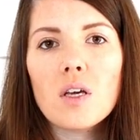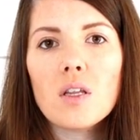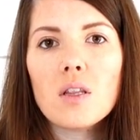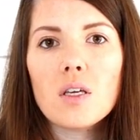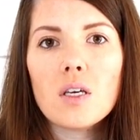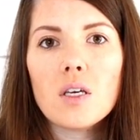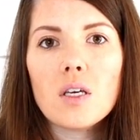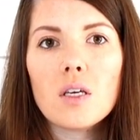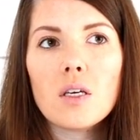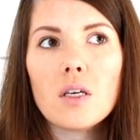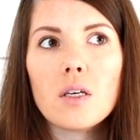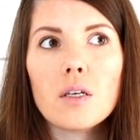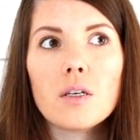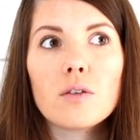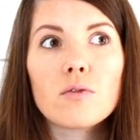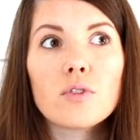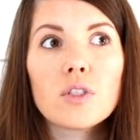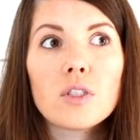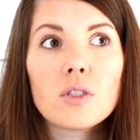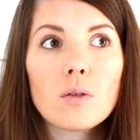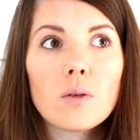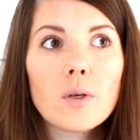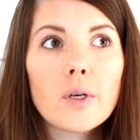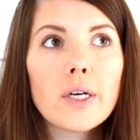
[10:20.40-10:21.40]
the
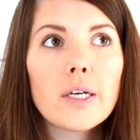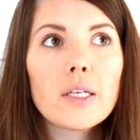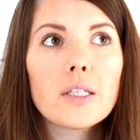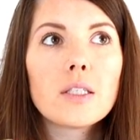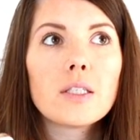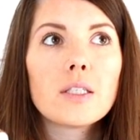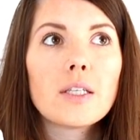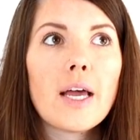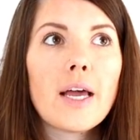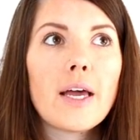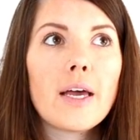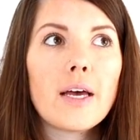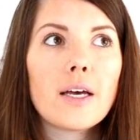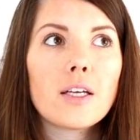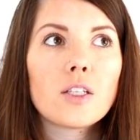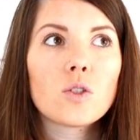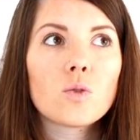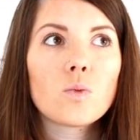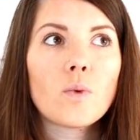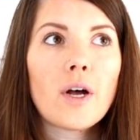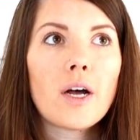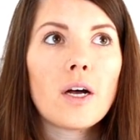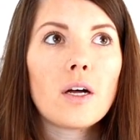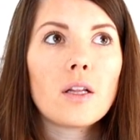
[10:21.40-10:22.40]
resorts
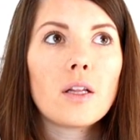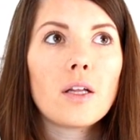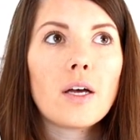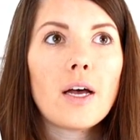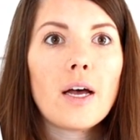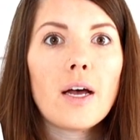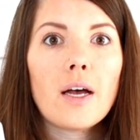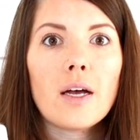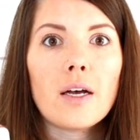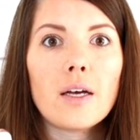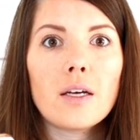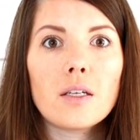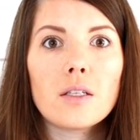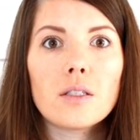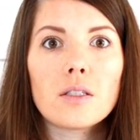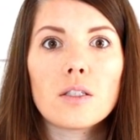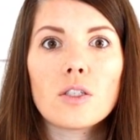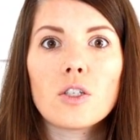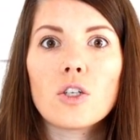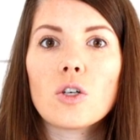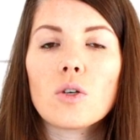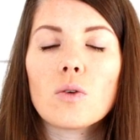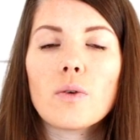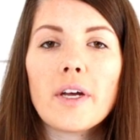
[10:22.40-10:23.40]
as well
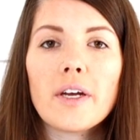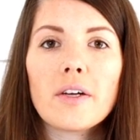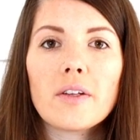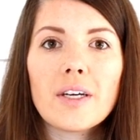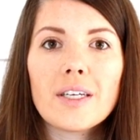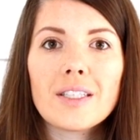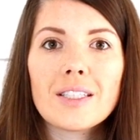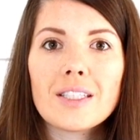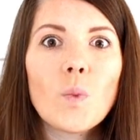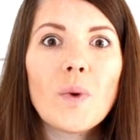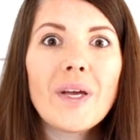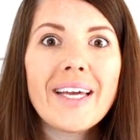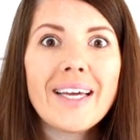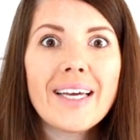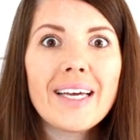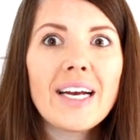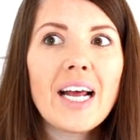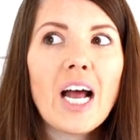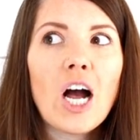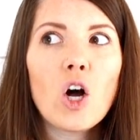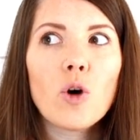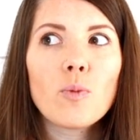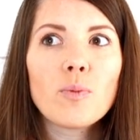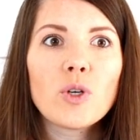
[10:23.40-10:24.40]
as, you know, airlines. We
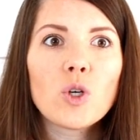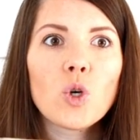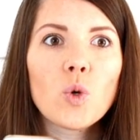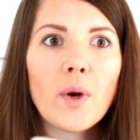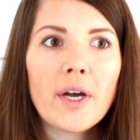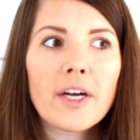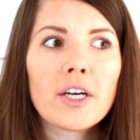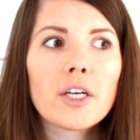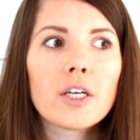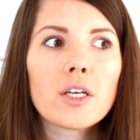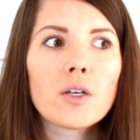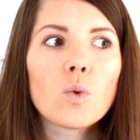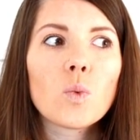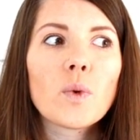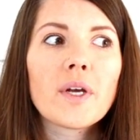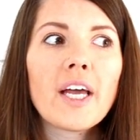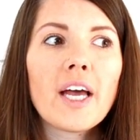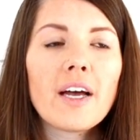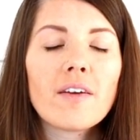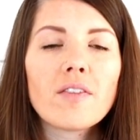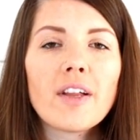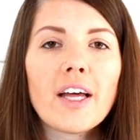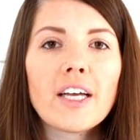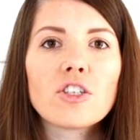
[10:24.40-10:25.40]
can help you quicker. We
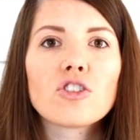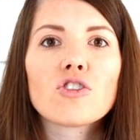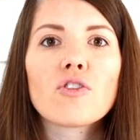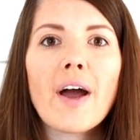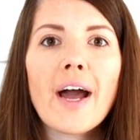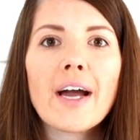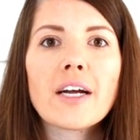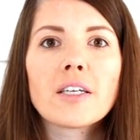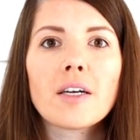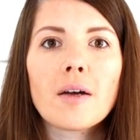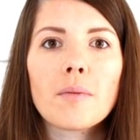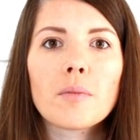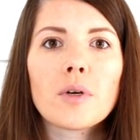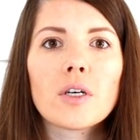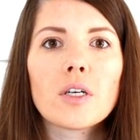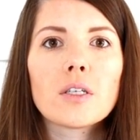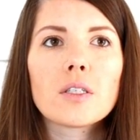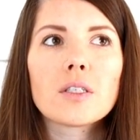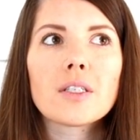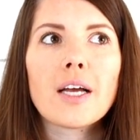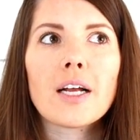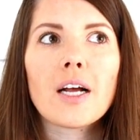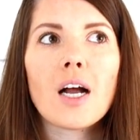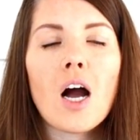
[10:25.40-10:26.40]
have like direct
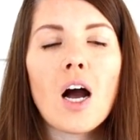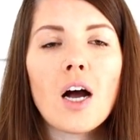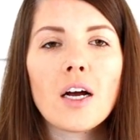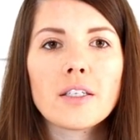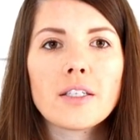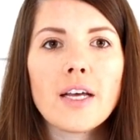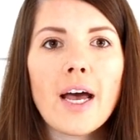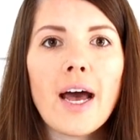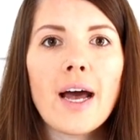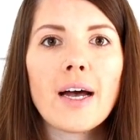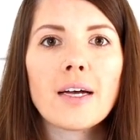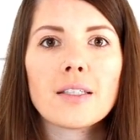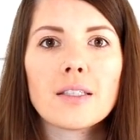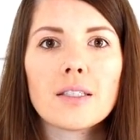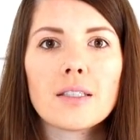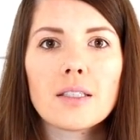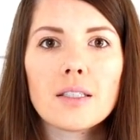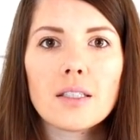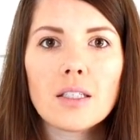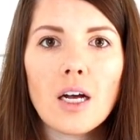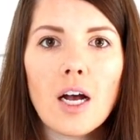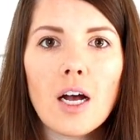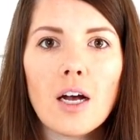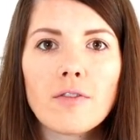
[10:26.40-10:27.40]
numbers and contacts
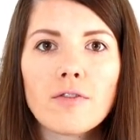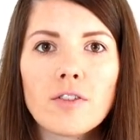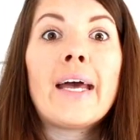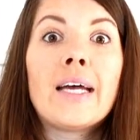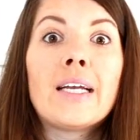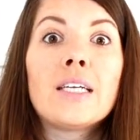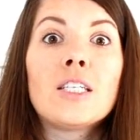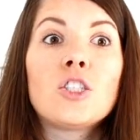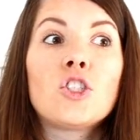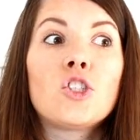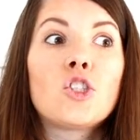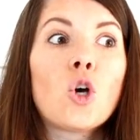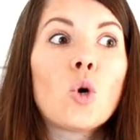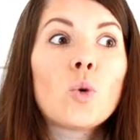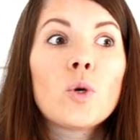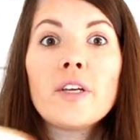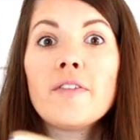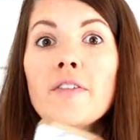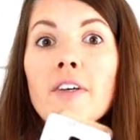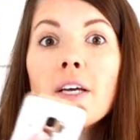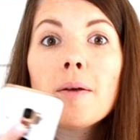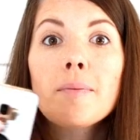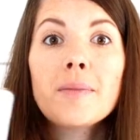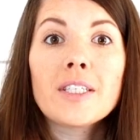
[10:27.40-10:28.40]
and stuff. And don't
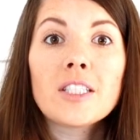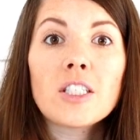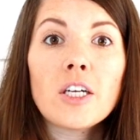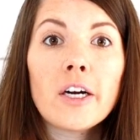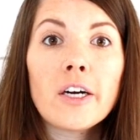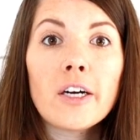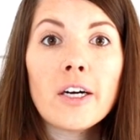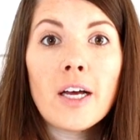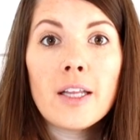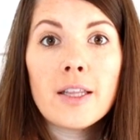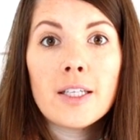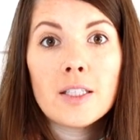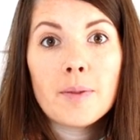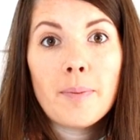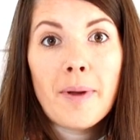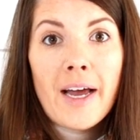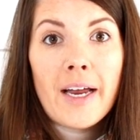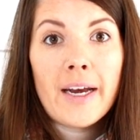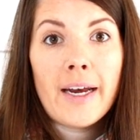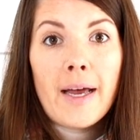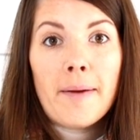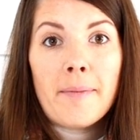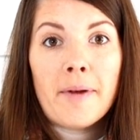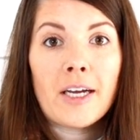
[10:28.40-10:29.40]
even get me started on this
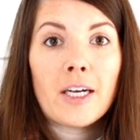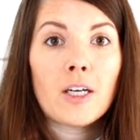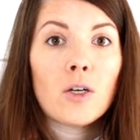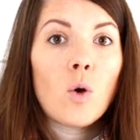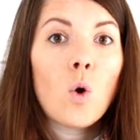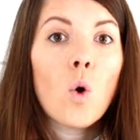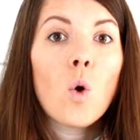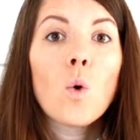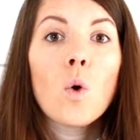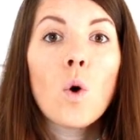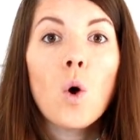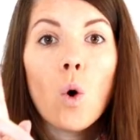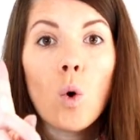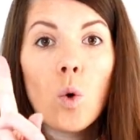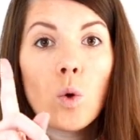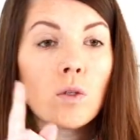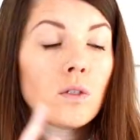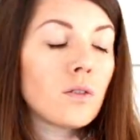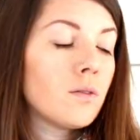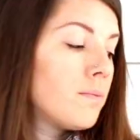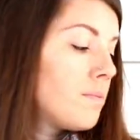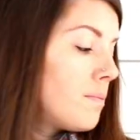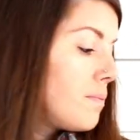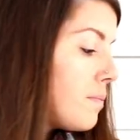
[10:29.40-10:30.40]
pandemic.
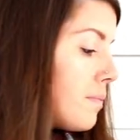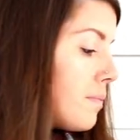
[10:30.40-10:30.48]
Hold.